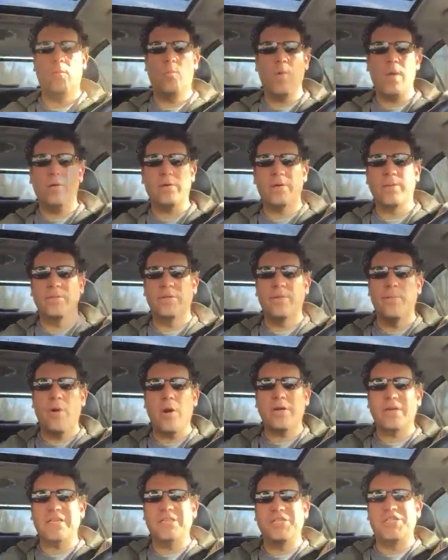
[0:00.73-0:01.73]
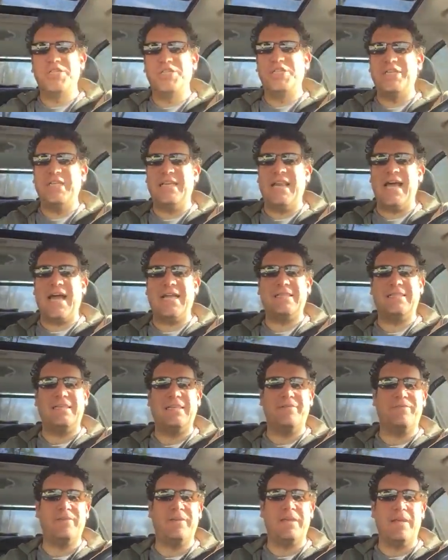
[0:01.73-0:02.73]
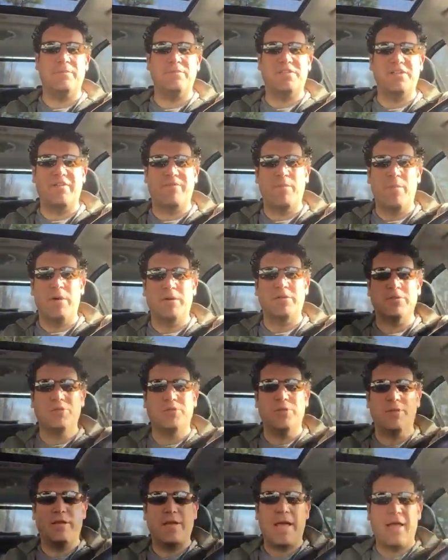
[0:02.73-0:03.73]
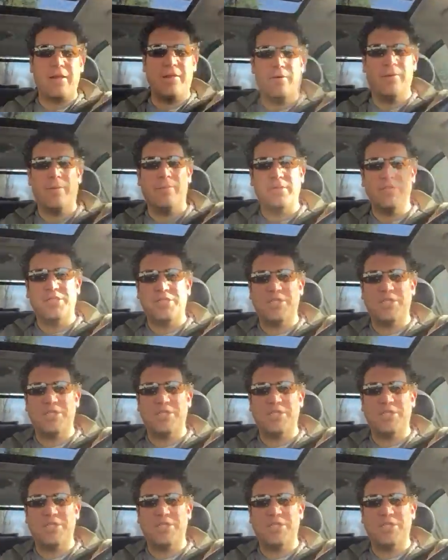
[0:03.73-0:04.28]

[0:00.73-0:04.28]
Welcome to MarcusG.tv. I'm Chef Marcus Guiliano, and I'm a